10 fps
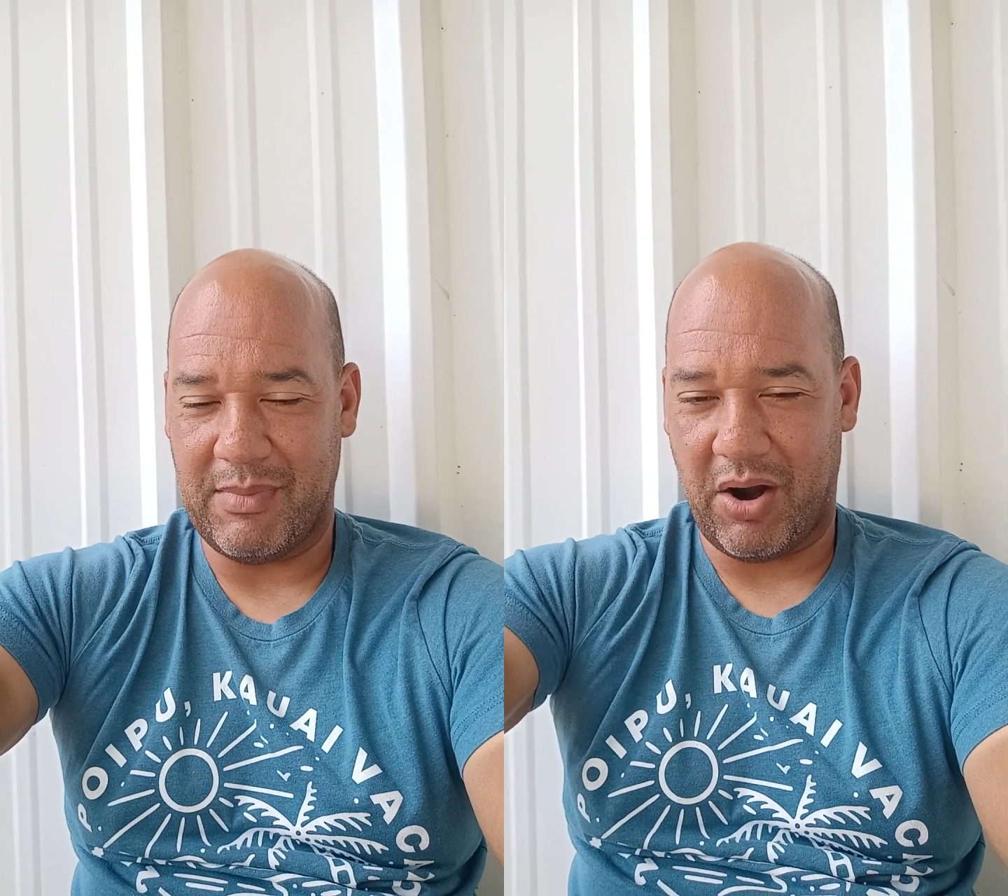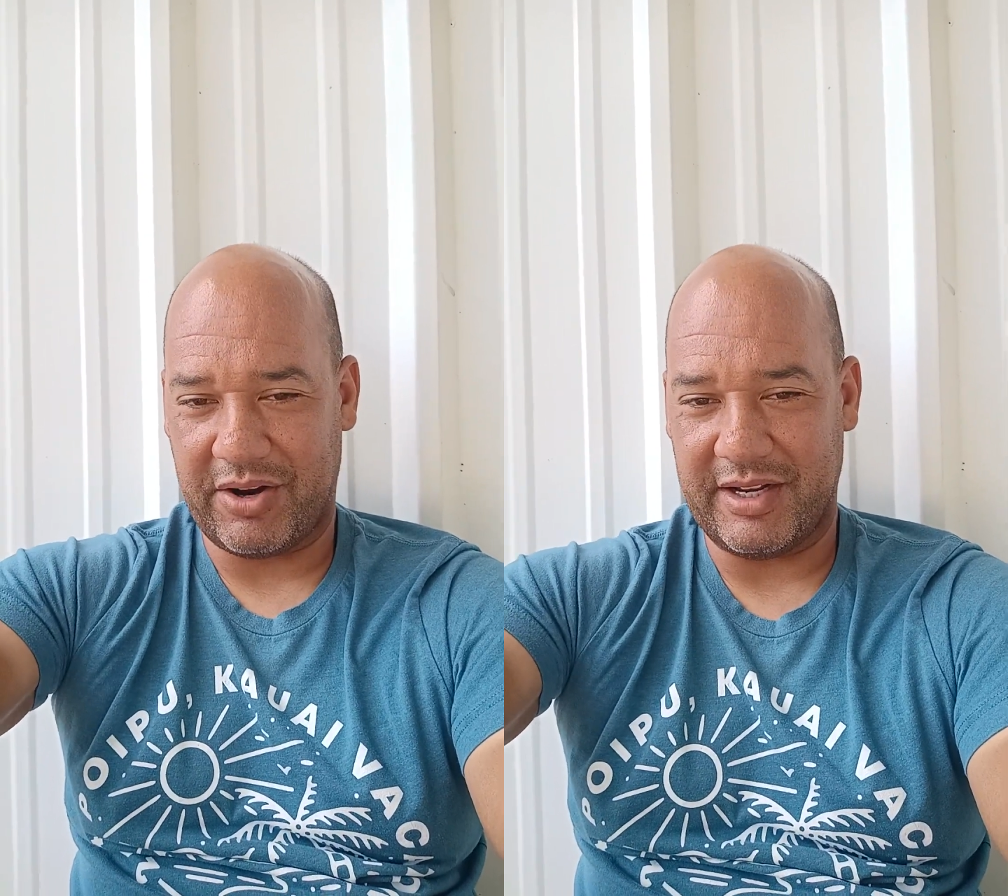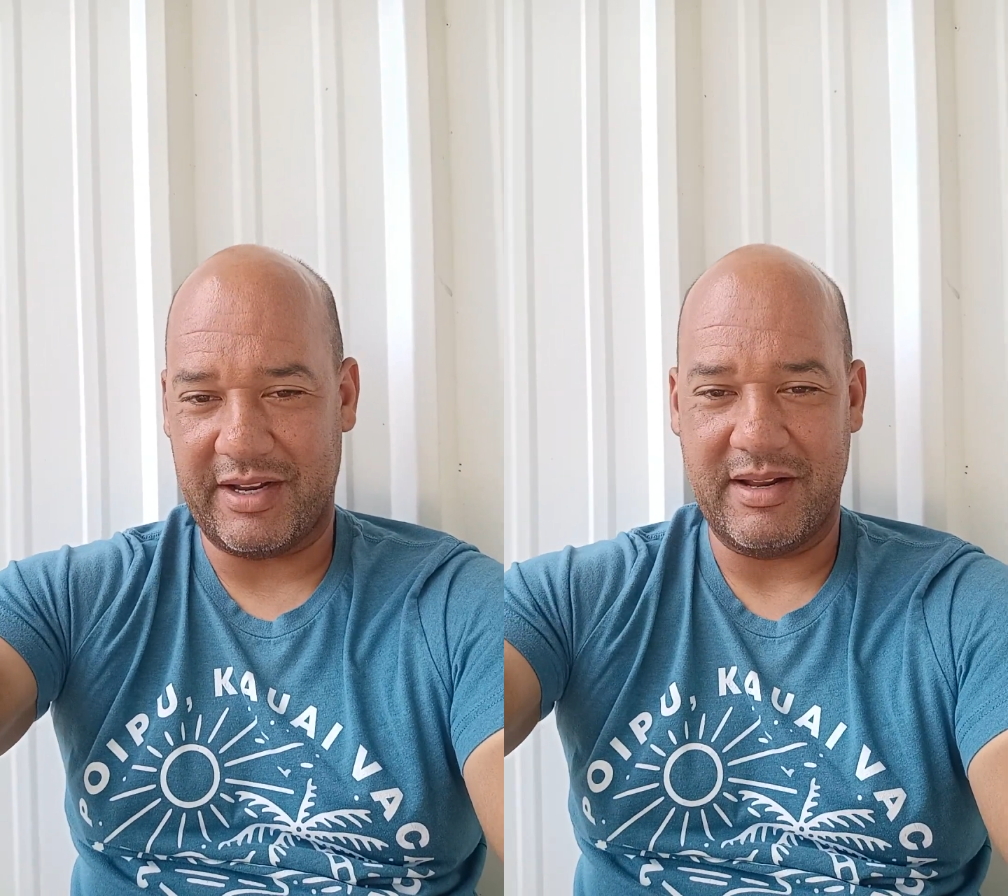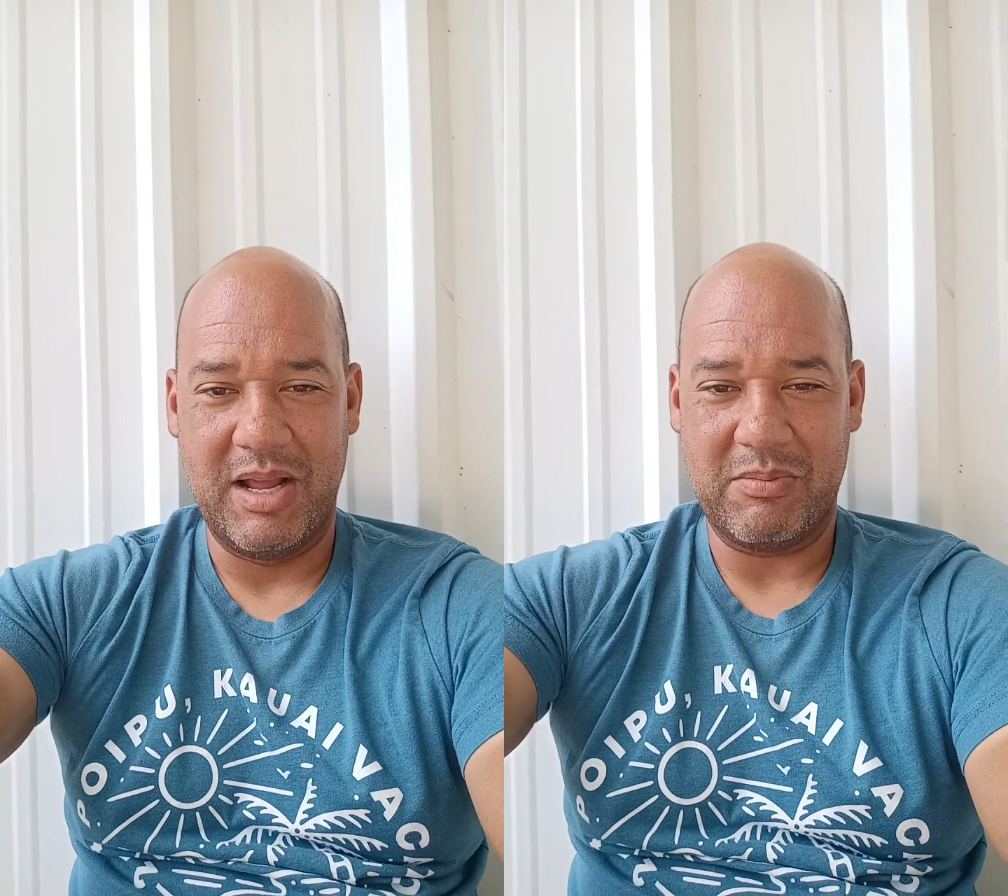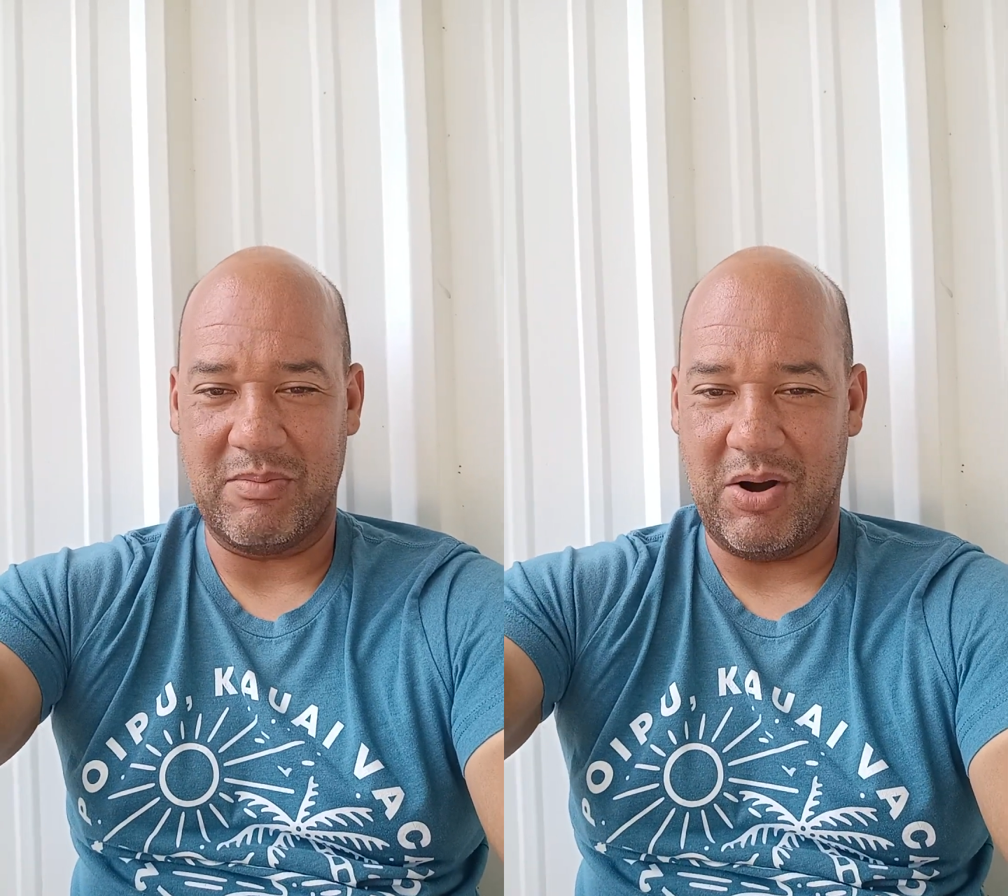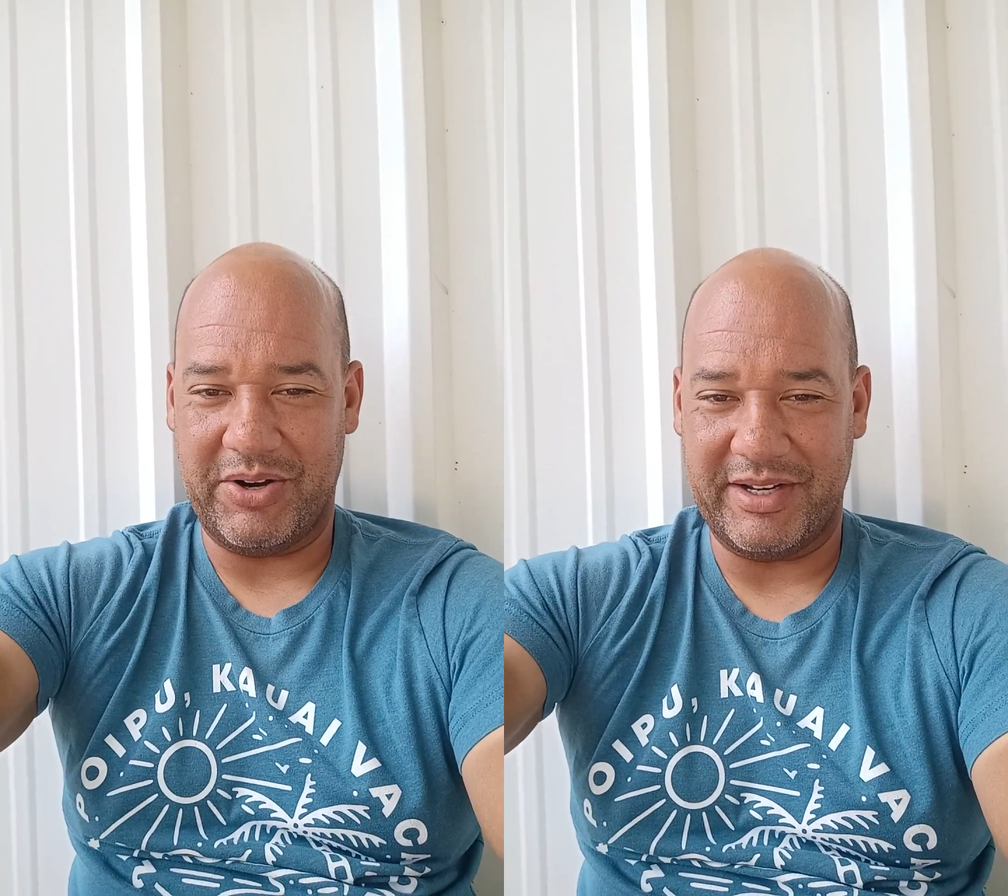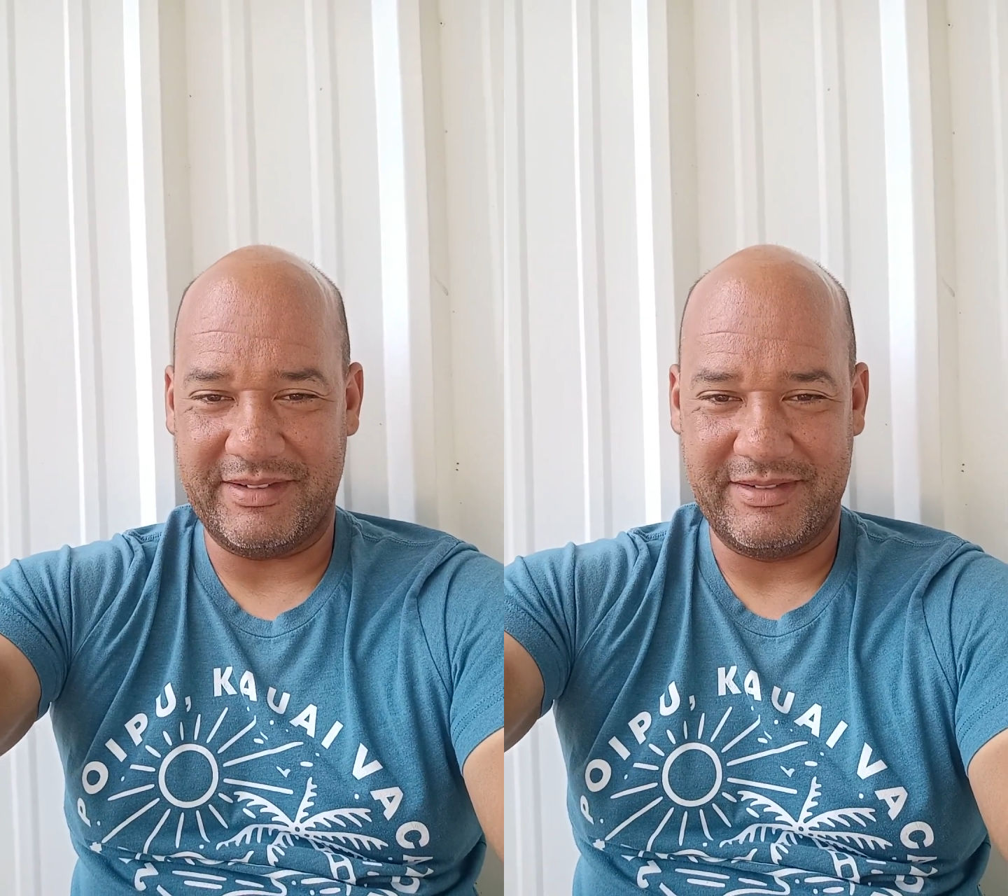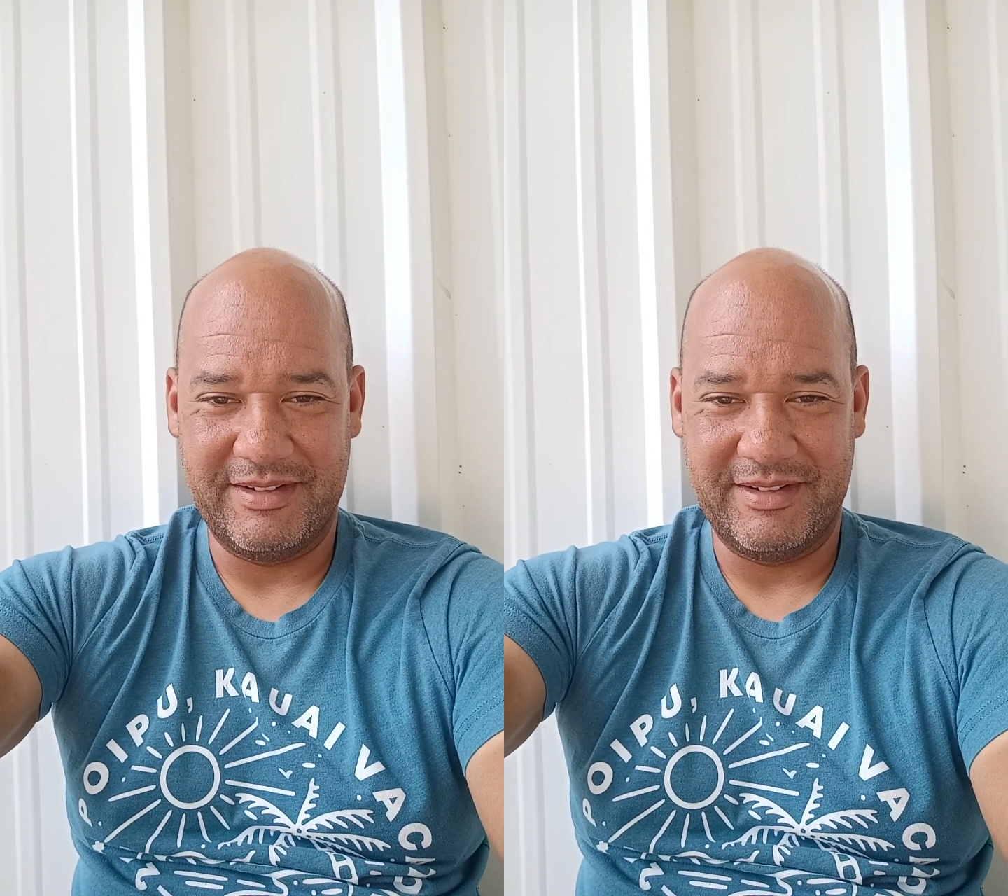market it, promote it.